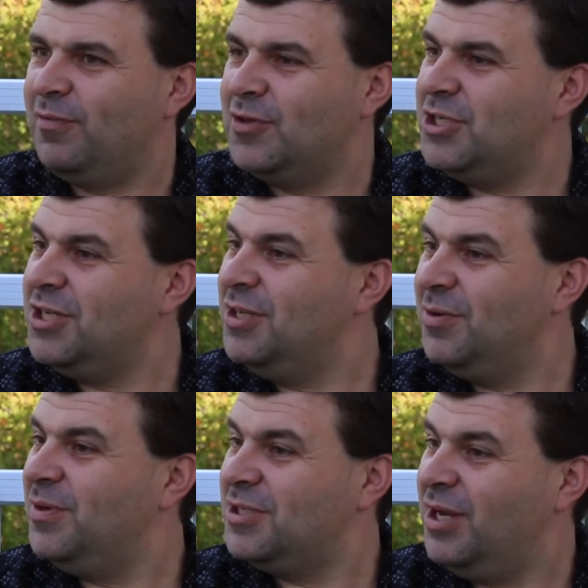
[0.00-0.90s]
Virginia,
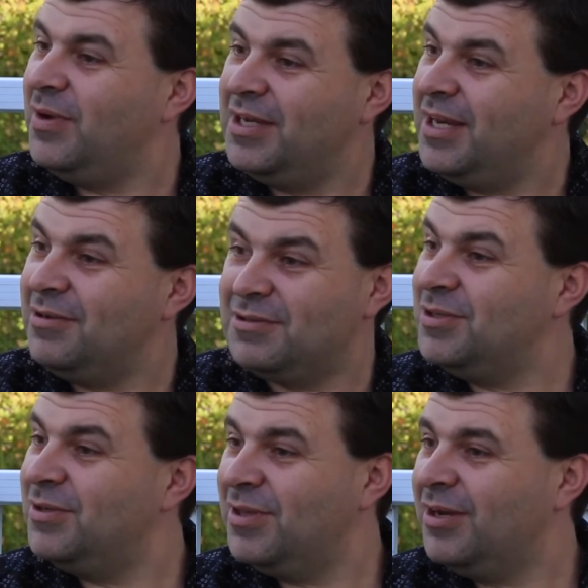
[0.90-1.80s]
which I went down
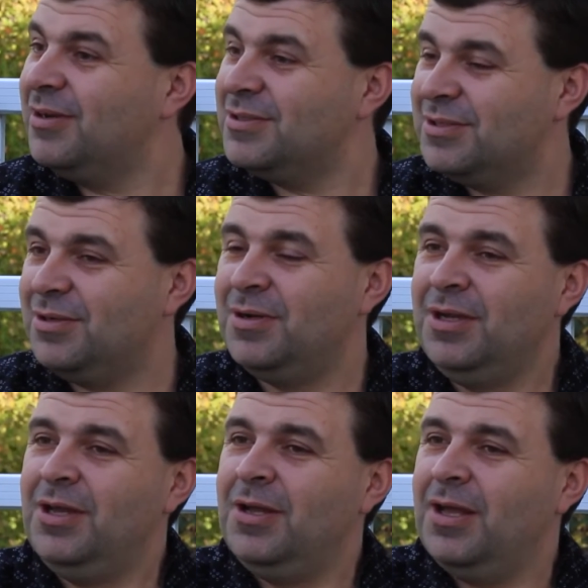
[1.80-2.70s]
to there. So
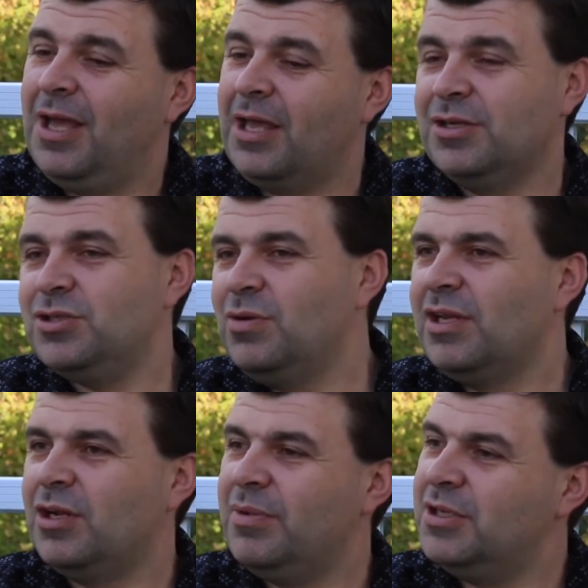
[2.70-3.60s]
I got to do a
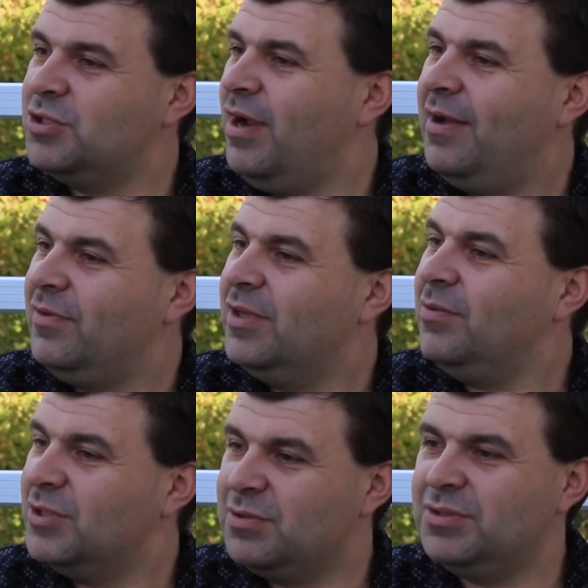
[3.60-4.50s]
little bit of traveling,
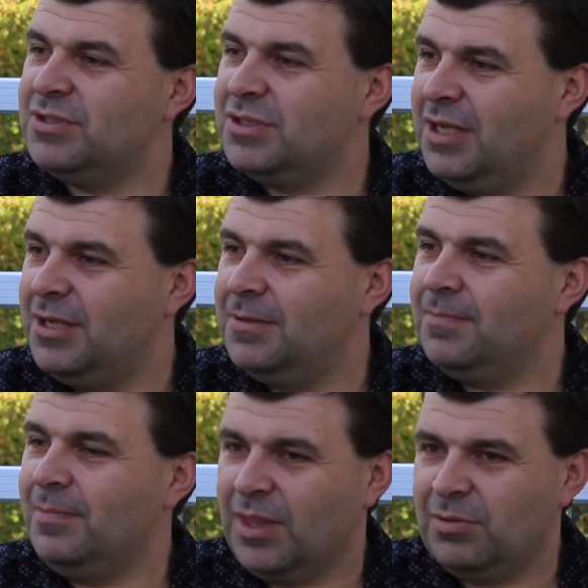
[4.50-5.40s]
which was
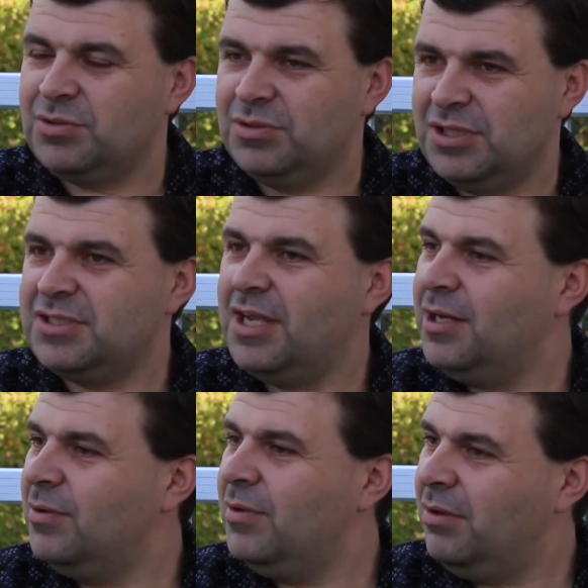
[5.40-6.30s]

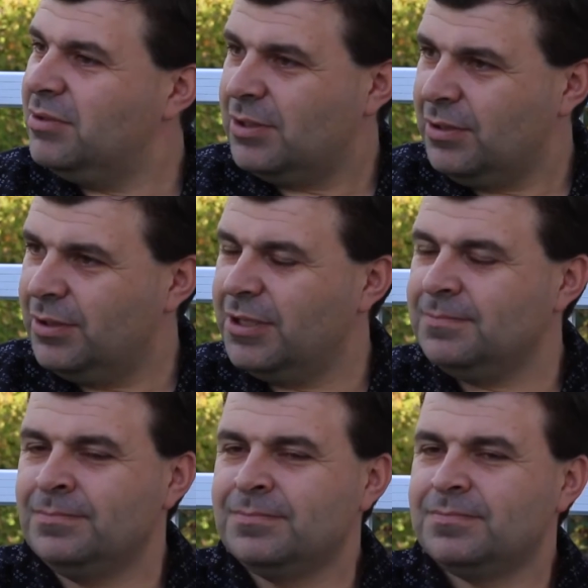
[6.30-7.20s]
exciting while I was
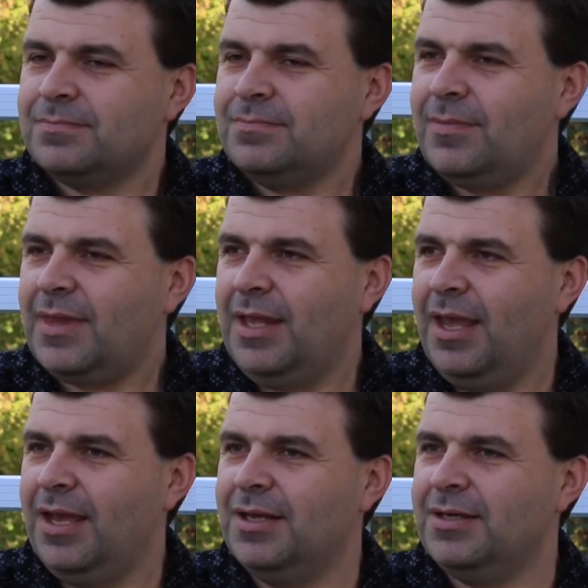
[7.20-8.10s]
learning.
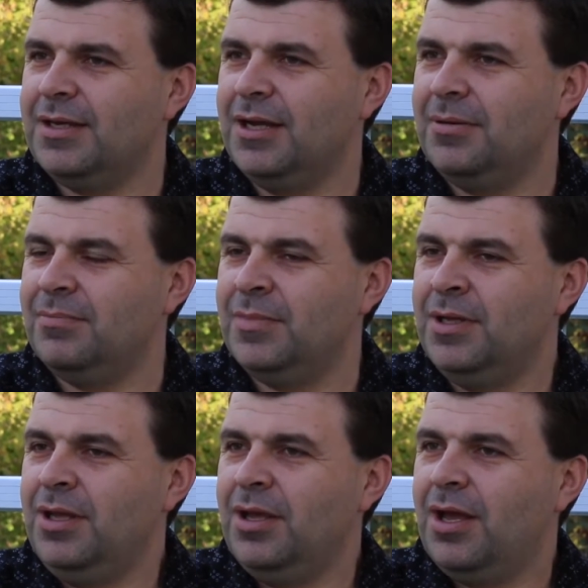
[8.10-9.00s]
And
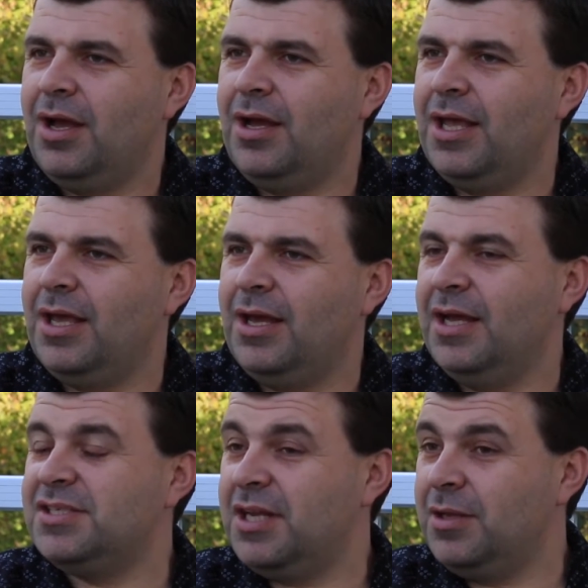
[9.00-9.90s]

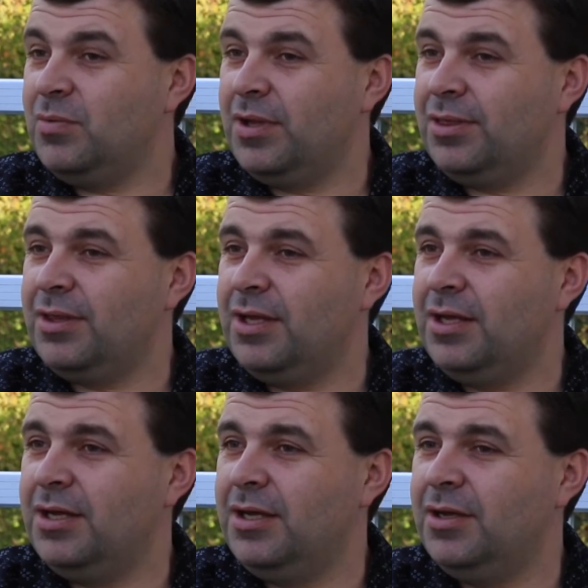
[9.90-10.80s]
I stayed with
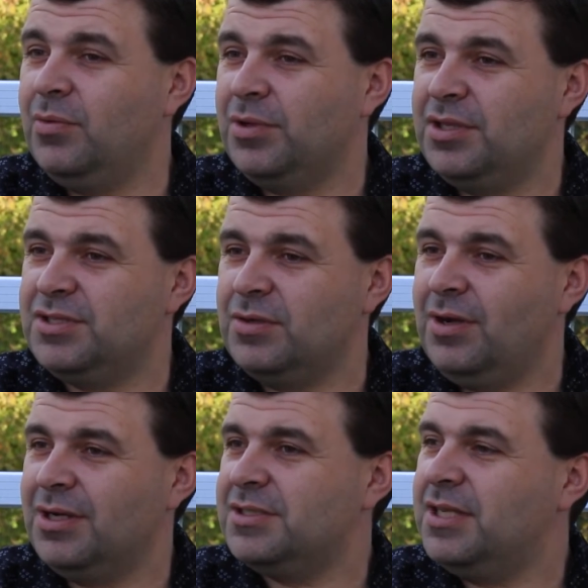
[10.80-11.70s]
the
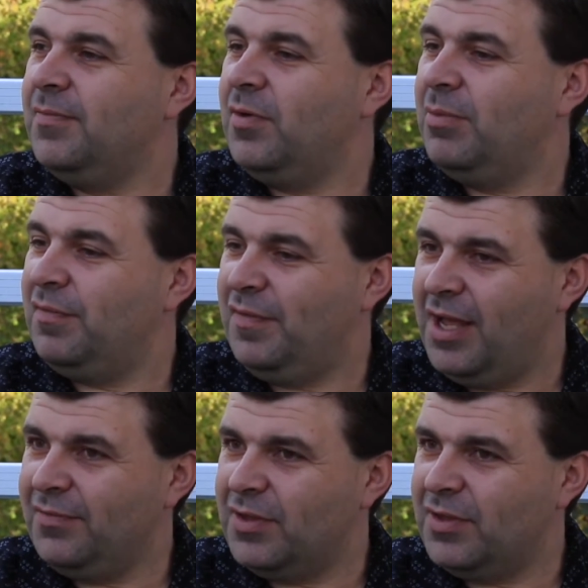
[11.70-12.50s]
Xerox team for about 5